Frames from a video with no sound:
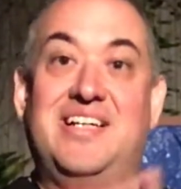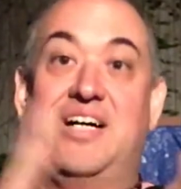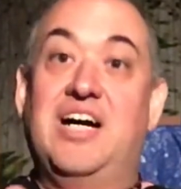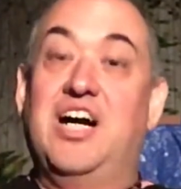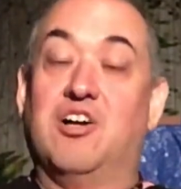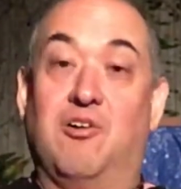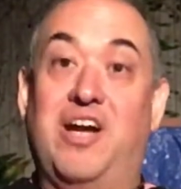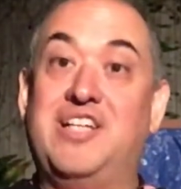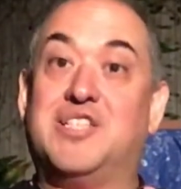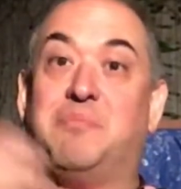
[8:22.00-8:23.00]
a
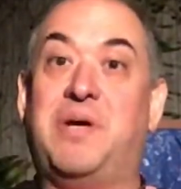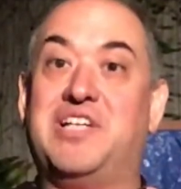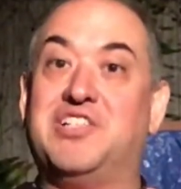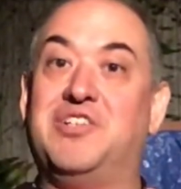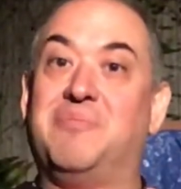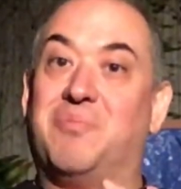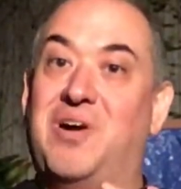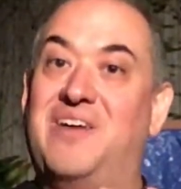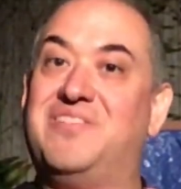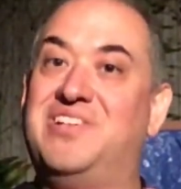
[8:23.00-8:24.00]
great special
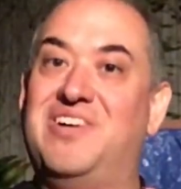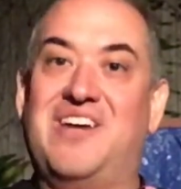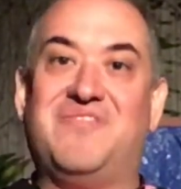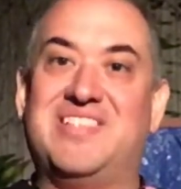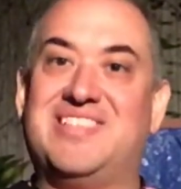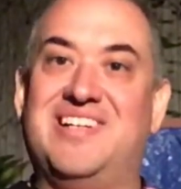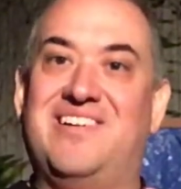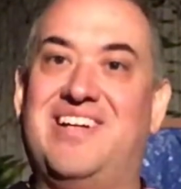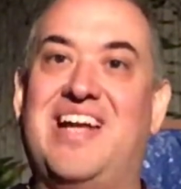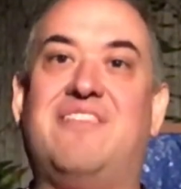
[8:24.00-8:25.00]
impromptu
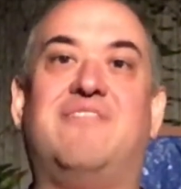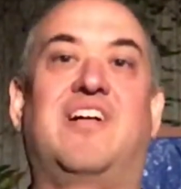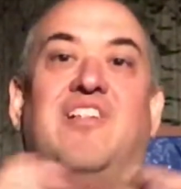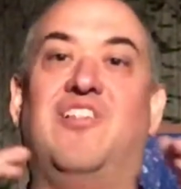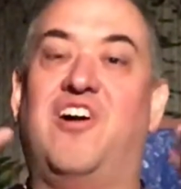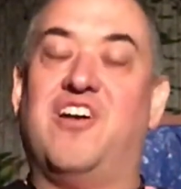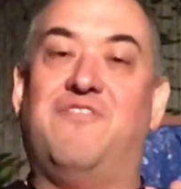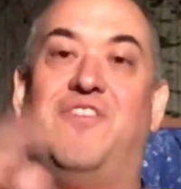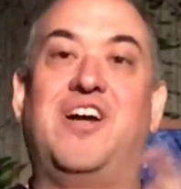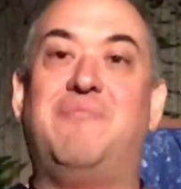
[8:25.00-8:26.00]
episode. I had a lot of
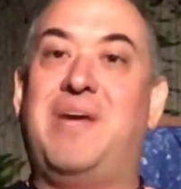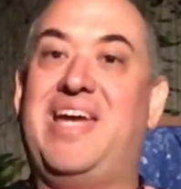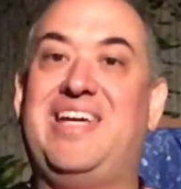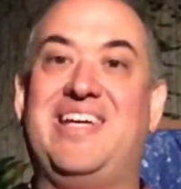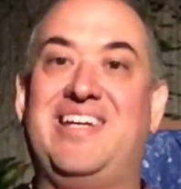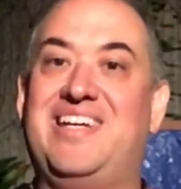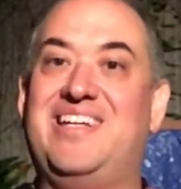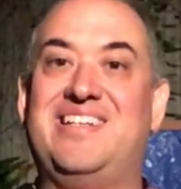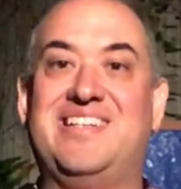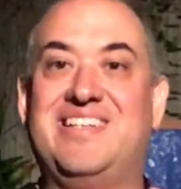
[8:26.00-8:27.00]
fun making it
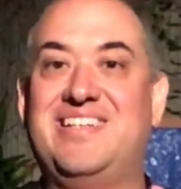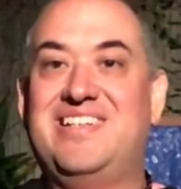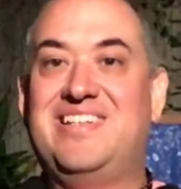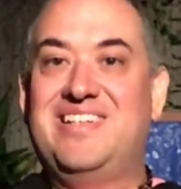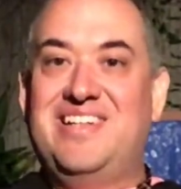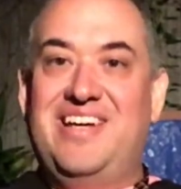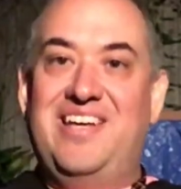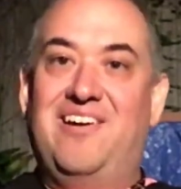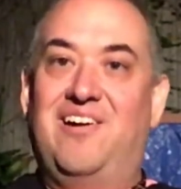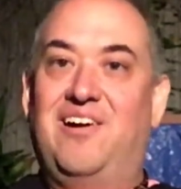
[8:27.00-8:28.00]

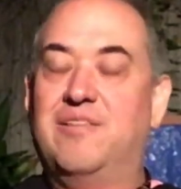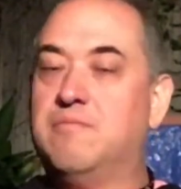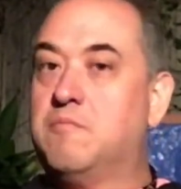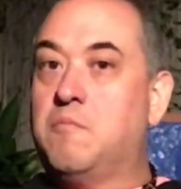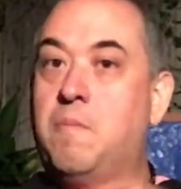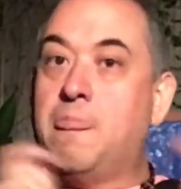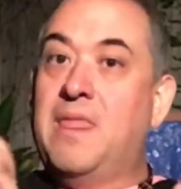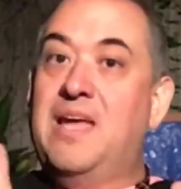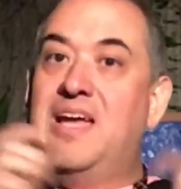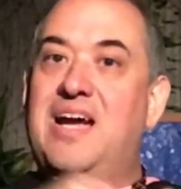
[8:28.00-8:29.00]
and all.
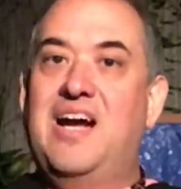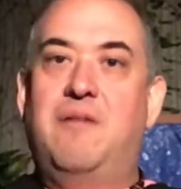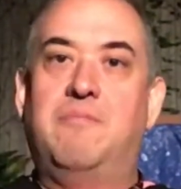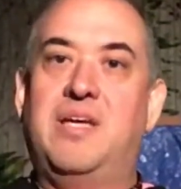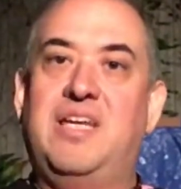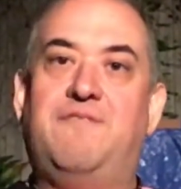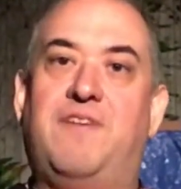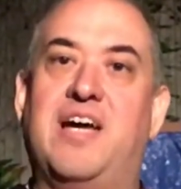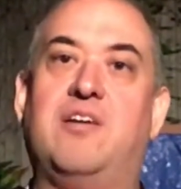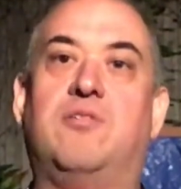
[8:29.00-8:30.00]
Any
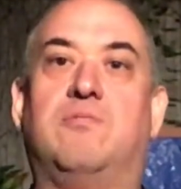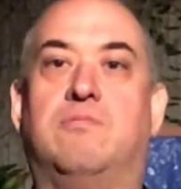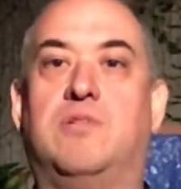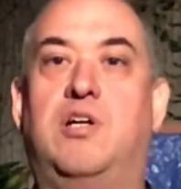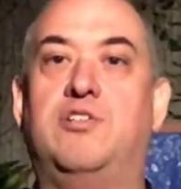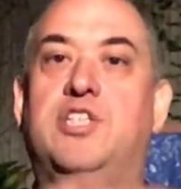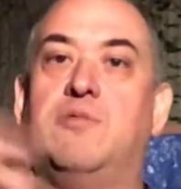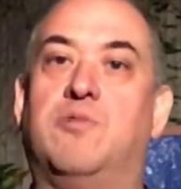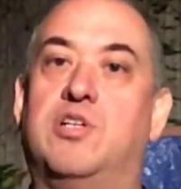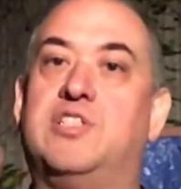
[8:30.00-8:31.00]
final closing
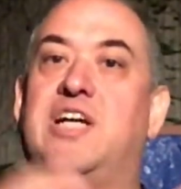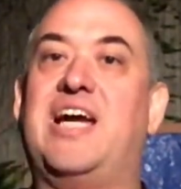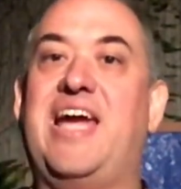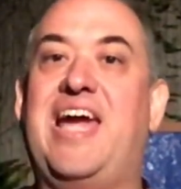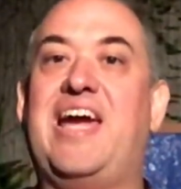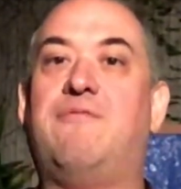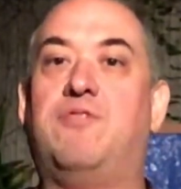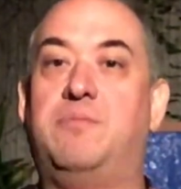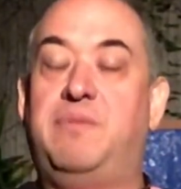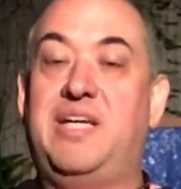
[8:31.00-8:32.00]
words I have
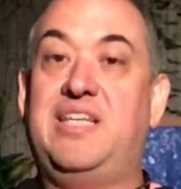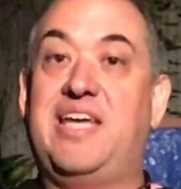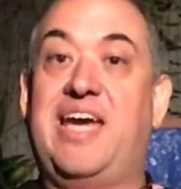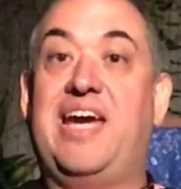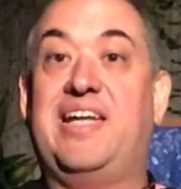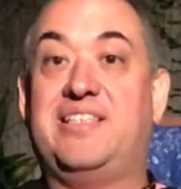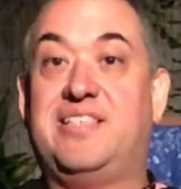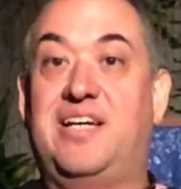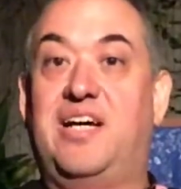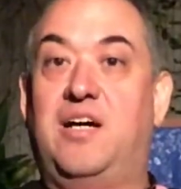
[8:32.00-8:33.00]
would be that
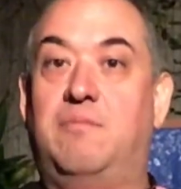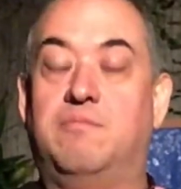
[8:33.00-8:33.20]
I